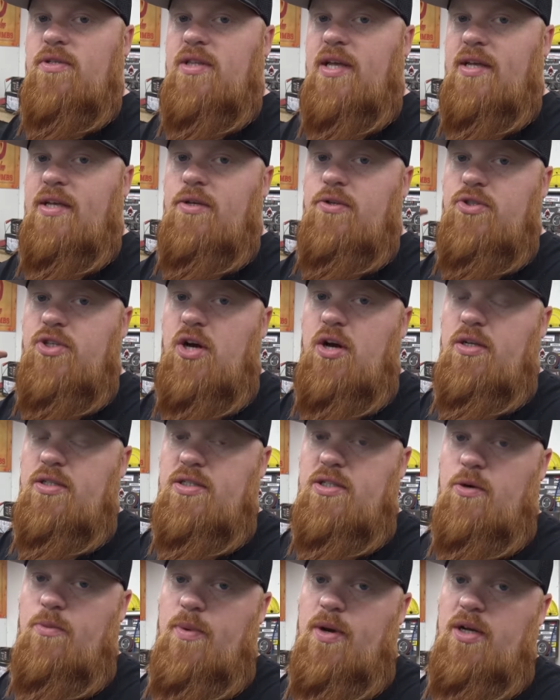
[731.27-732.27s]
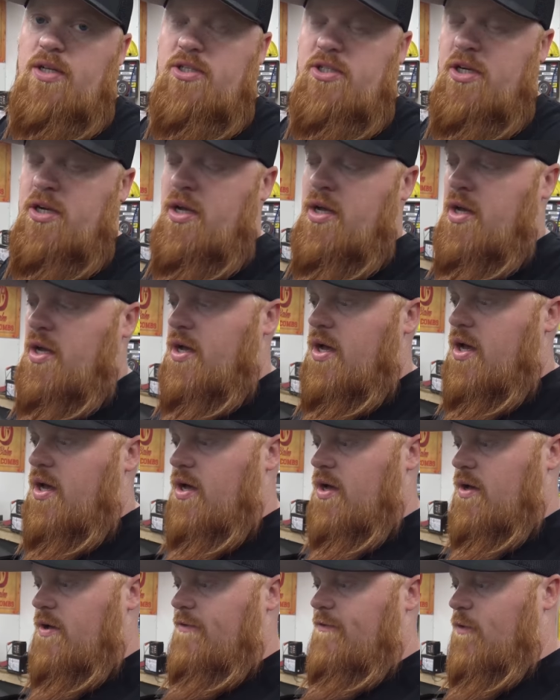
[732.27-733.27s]
Thank you, John, so much
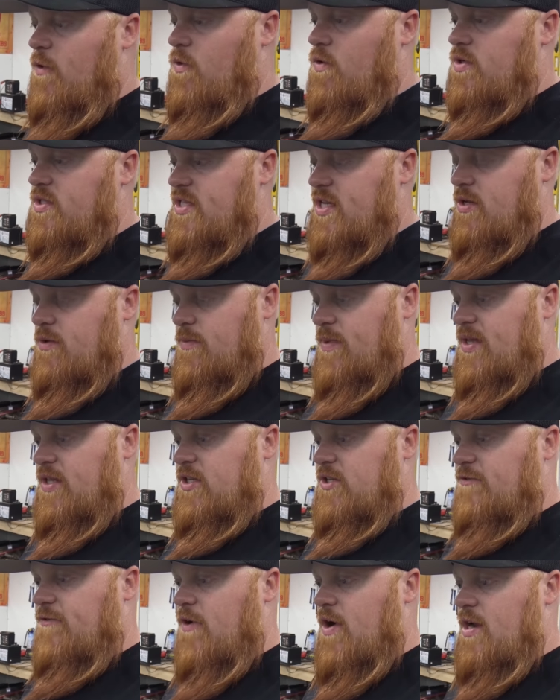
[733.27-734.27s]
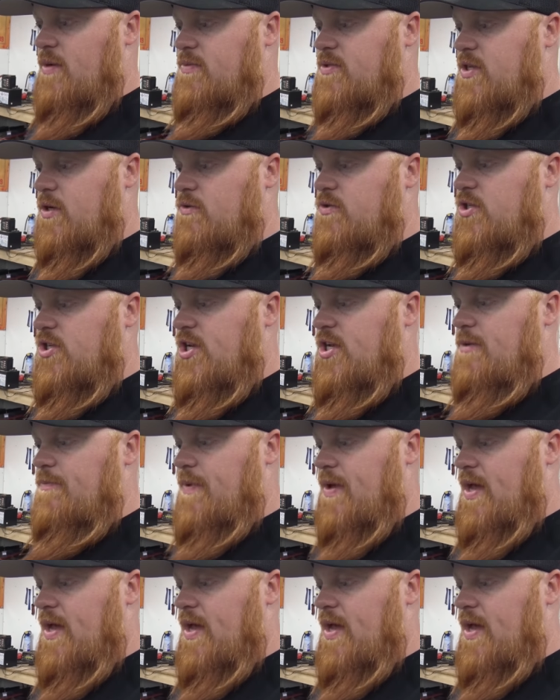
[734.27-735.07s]
for selling me this frame so cheap